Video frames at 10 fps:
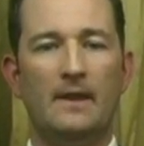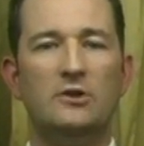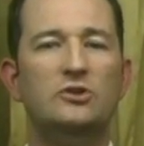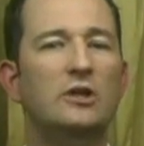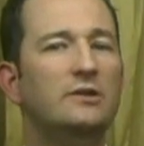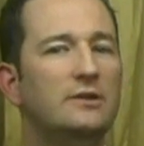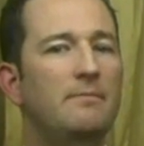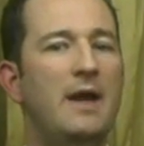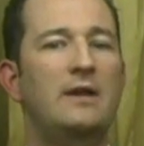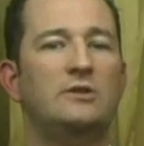Just
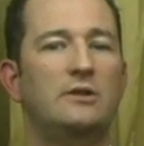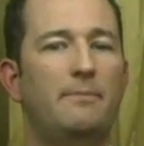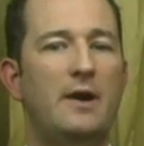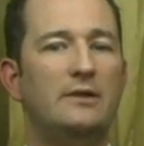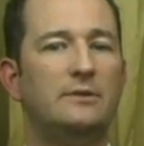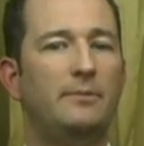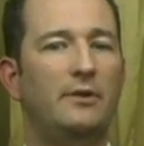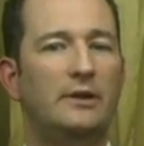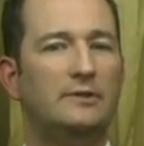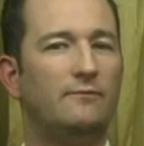imagine the
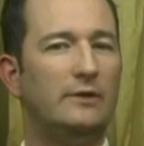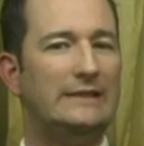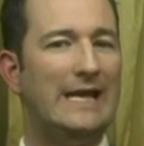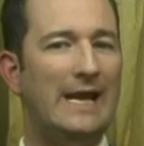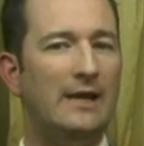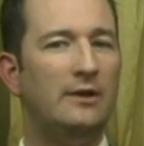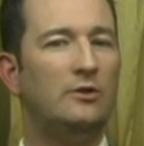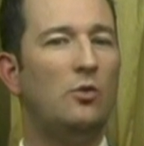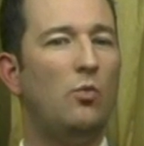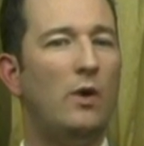possibilities of
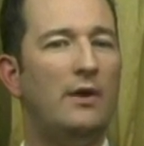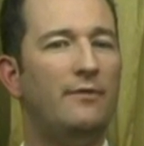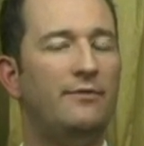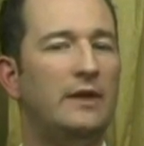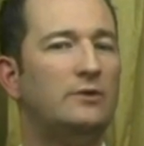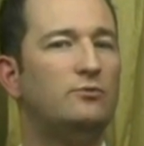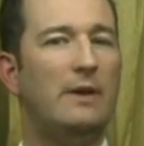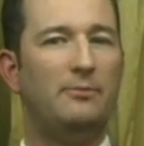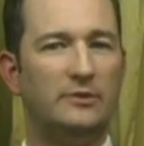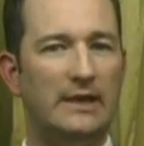retaining the wealth that is
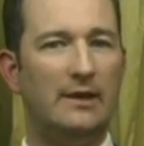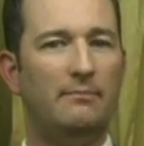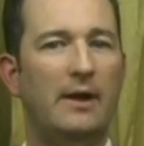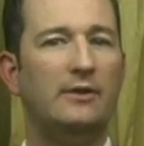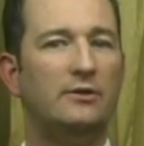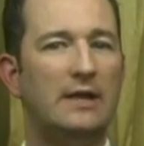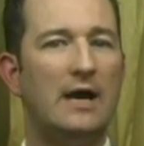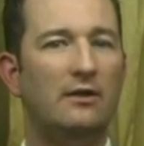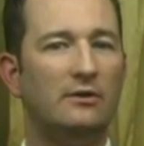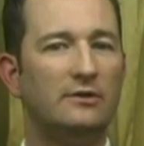represented by your
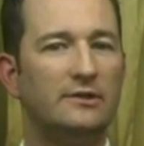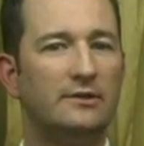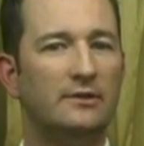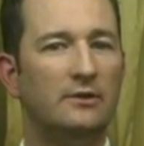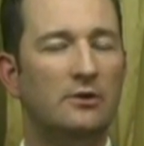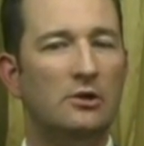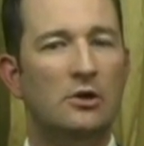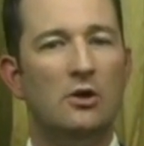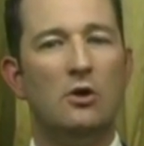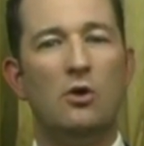dollars,
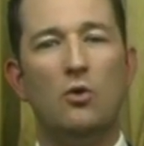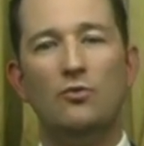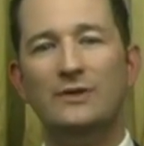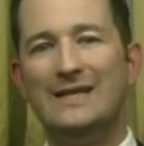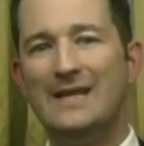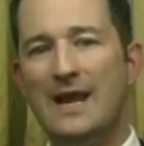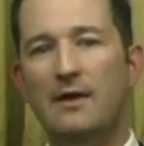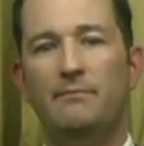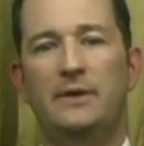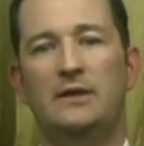only
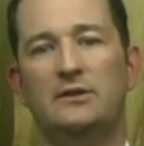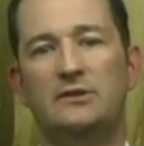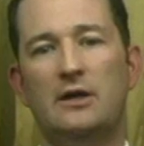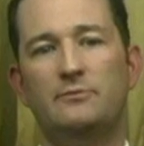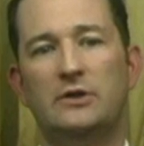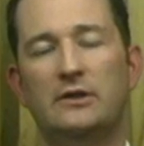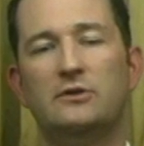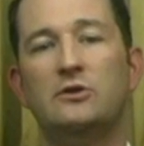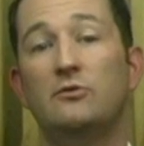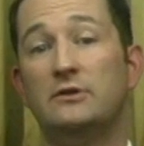not being
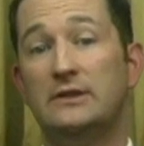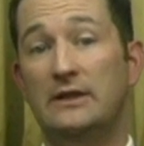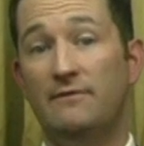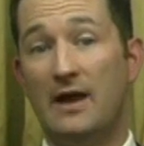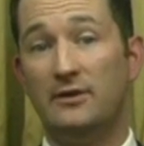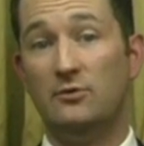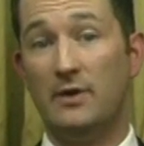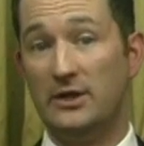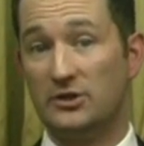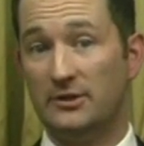subject to its
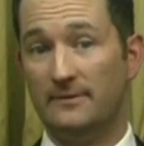devaluation.